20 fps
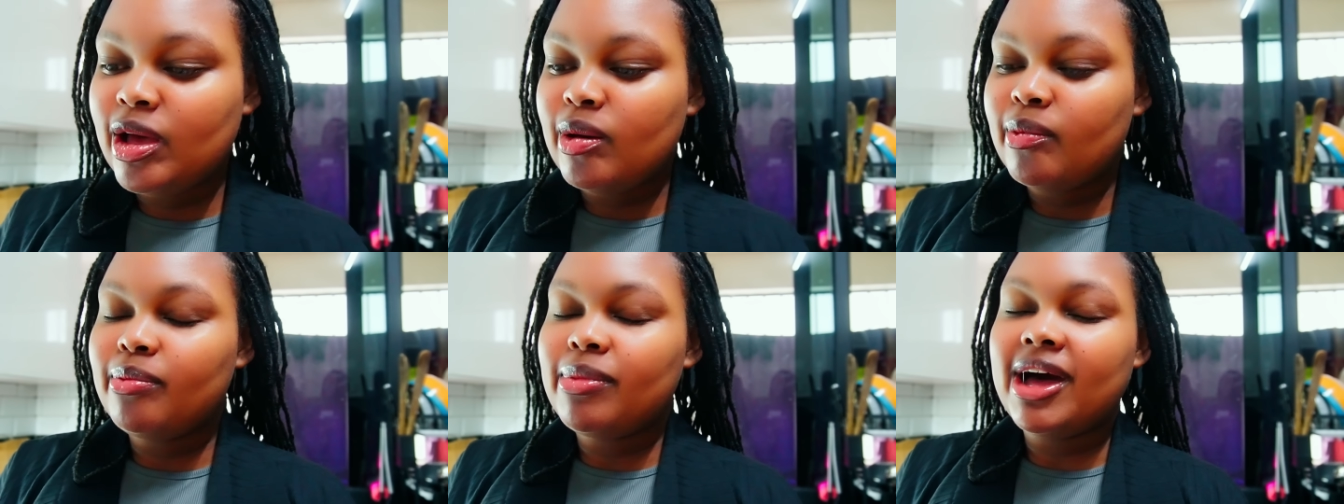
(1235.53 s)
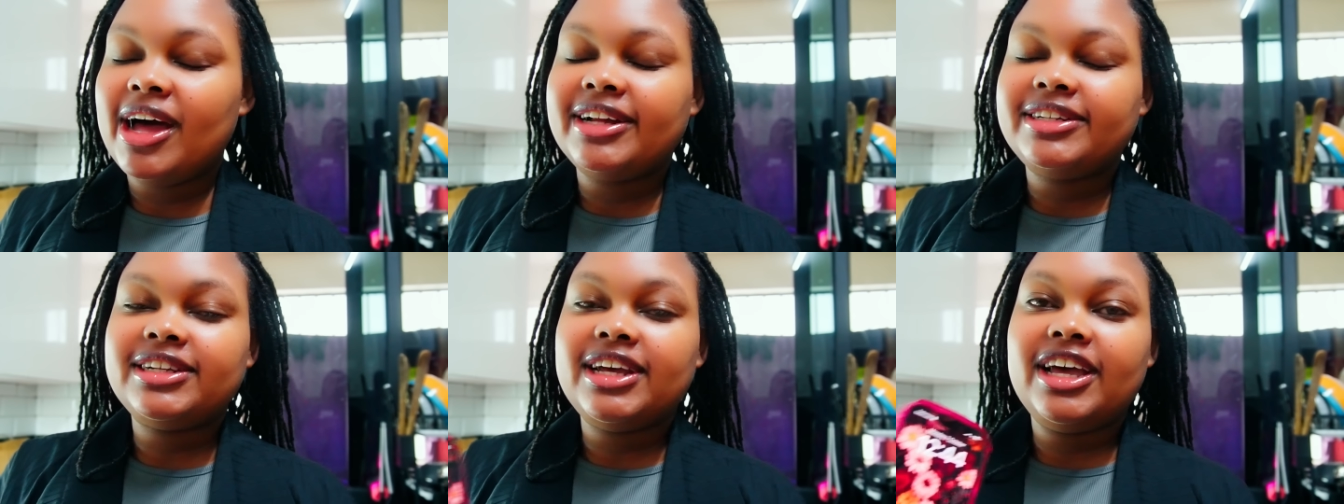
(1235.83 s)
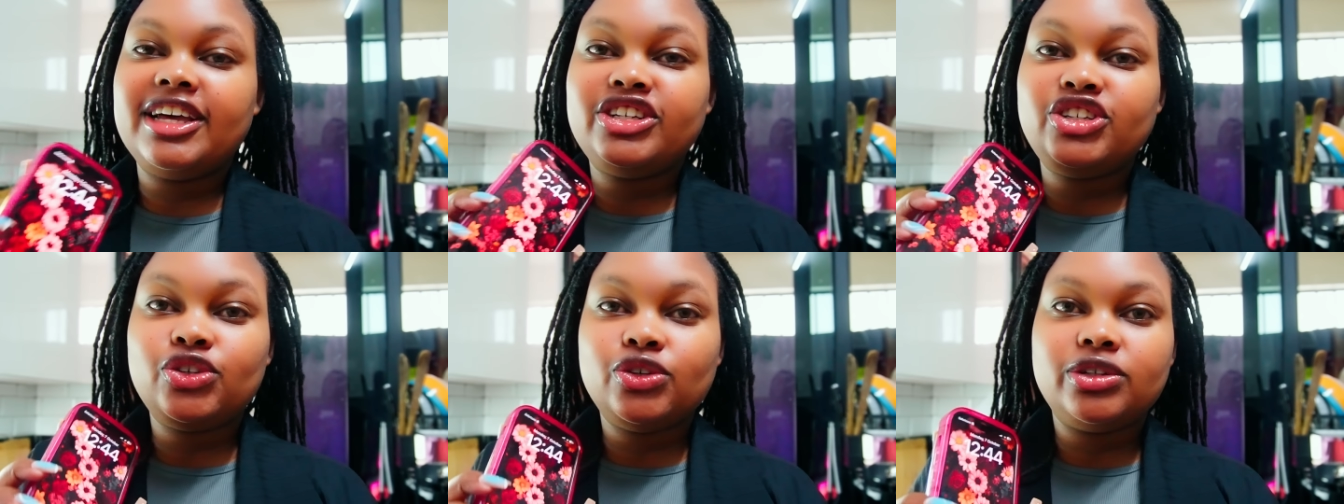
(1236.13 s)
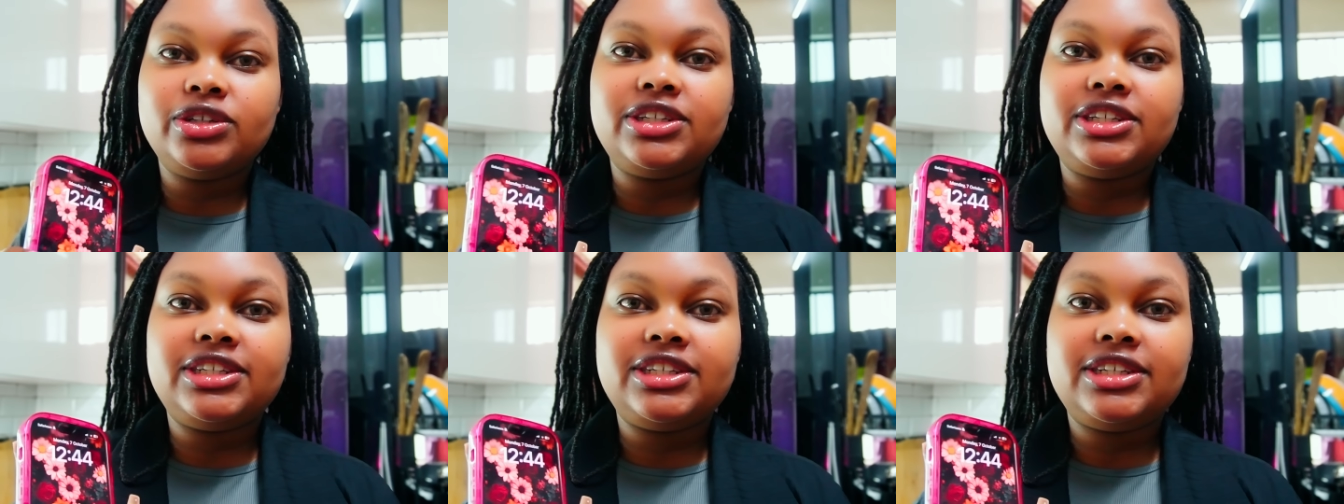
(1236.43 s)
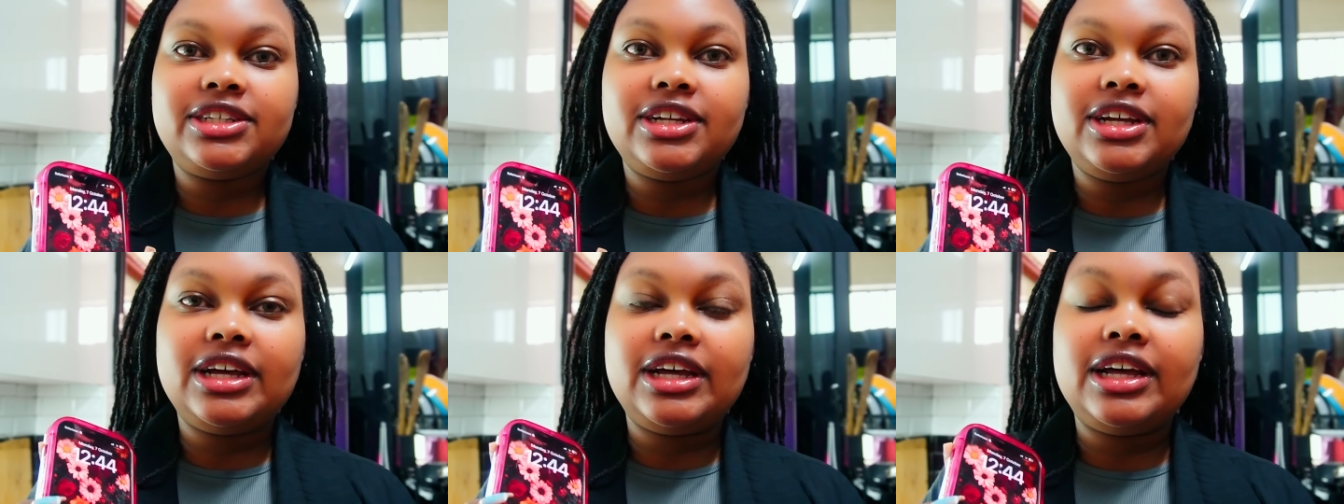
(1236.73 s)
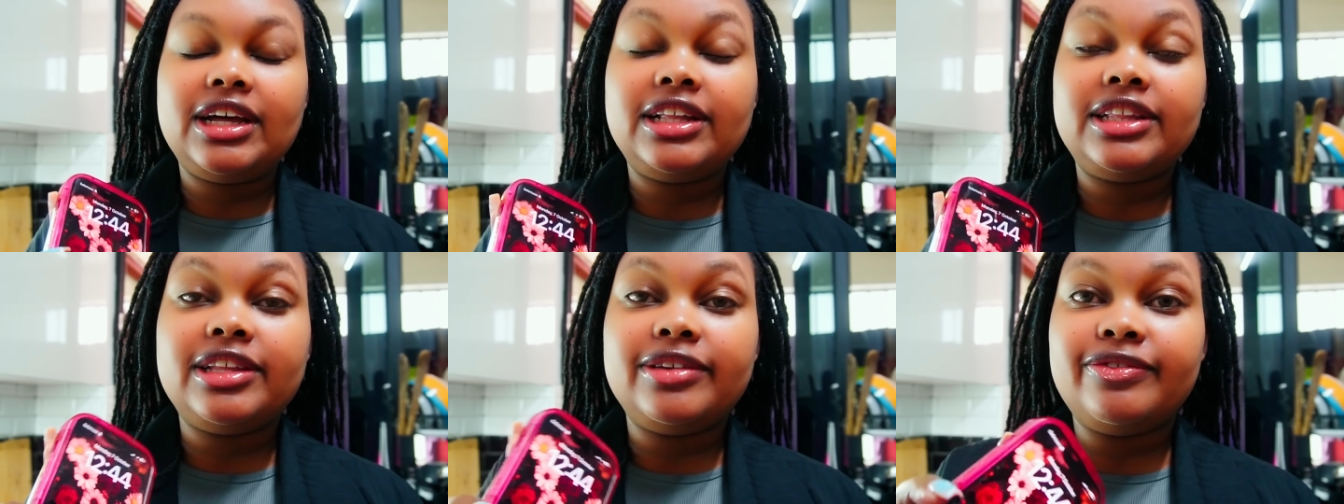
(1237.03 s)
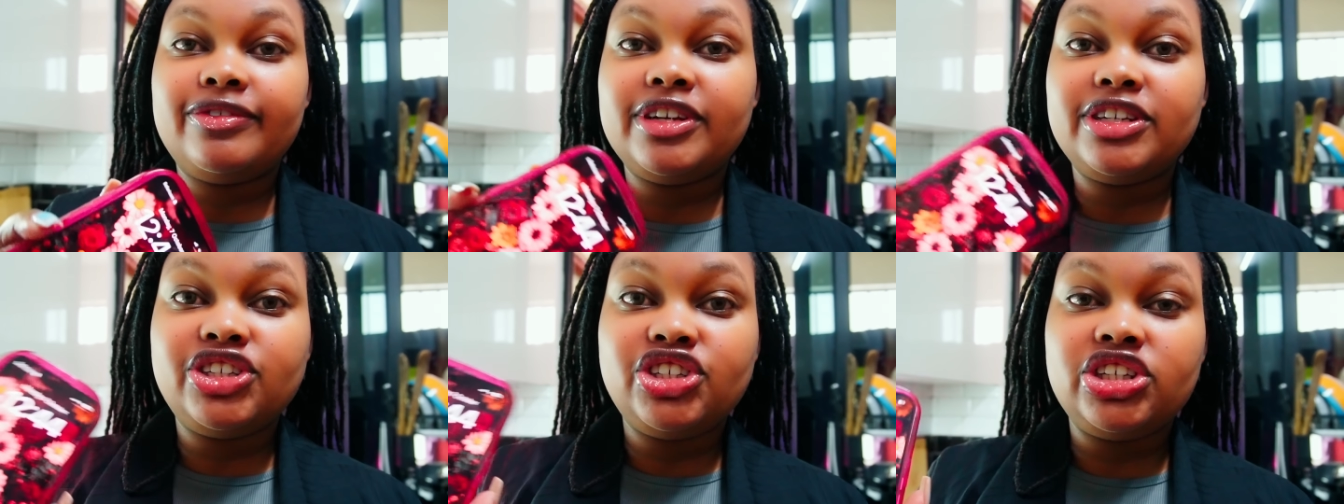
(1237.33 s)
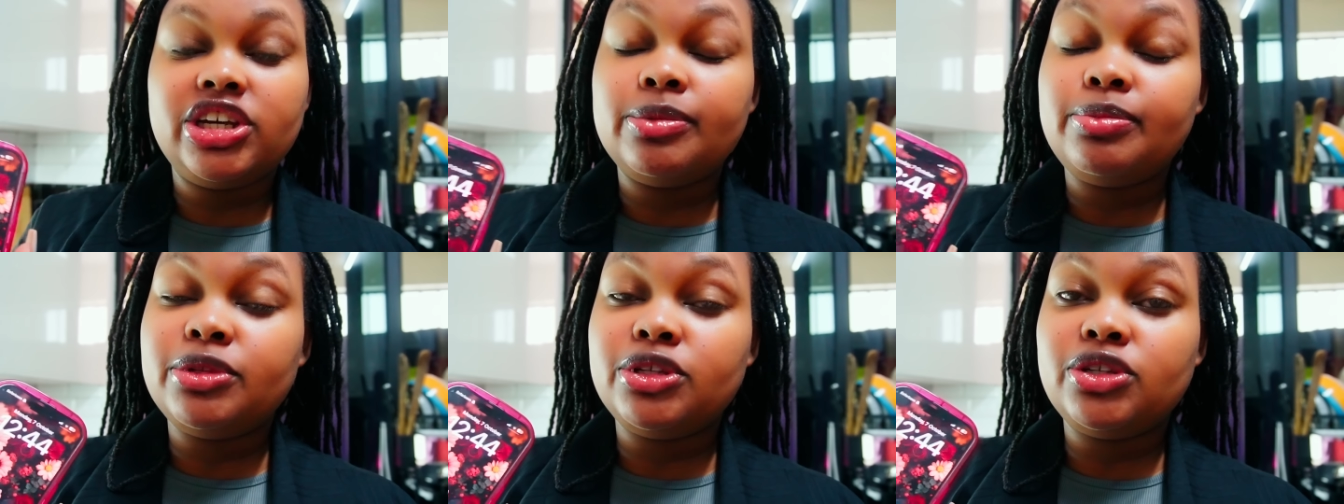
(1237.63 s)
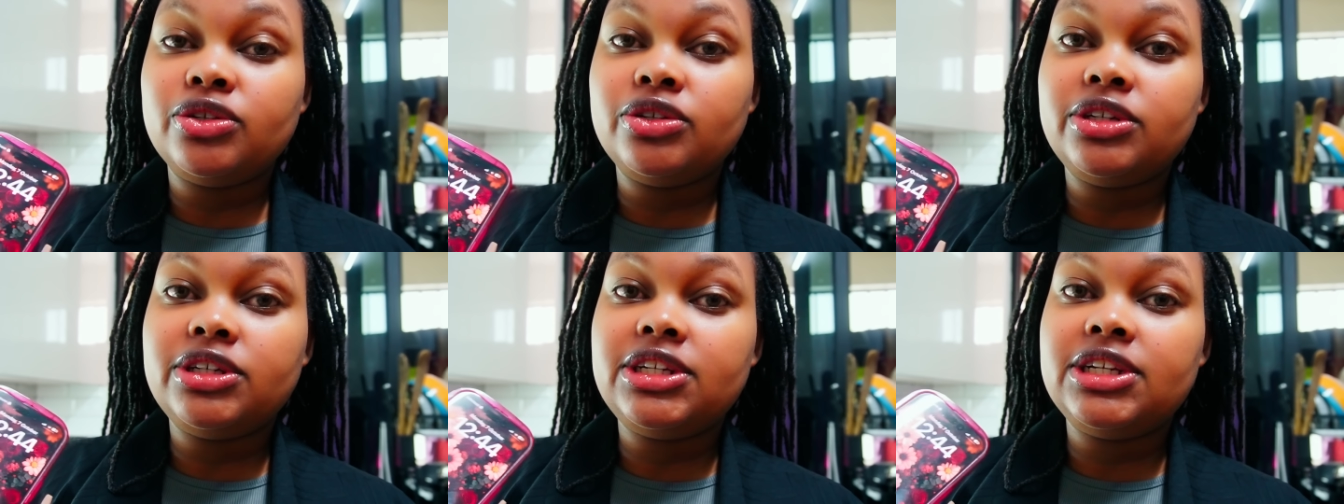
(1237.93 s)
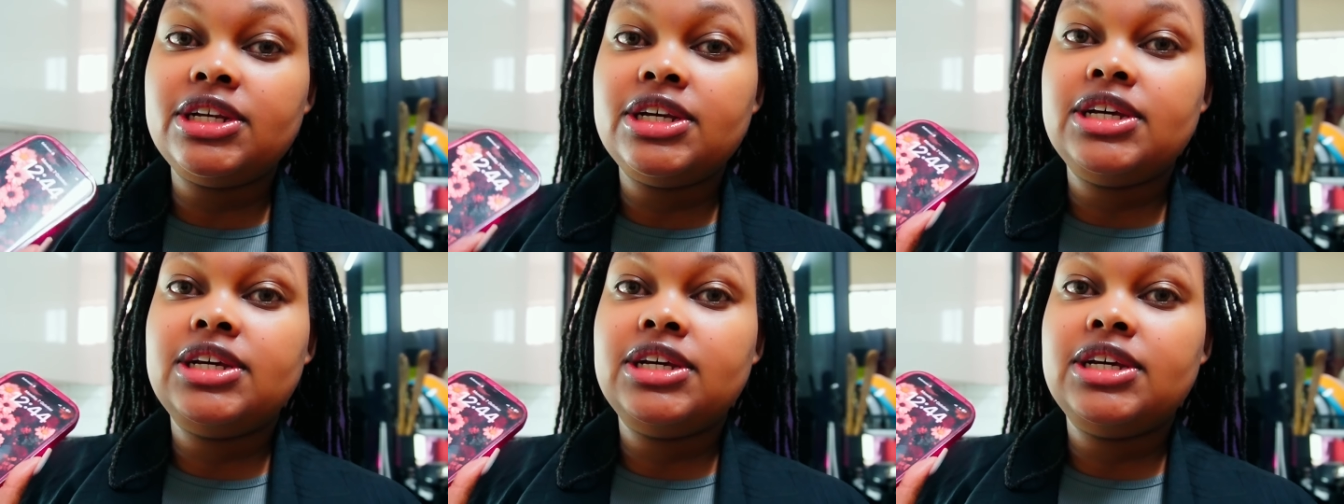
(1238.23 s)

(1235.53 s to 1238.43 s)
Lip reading: but I shot the veggie episode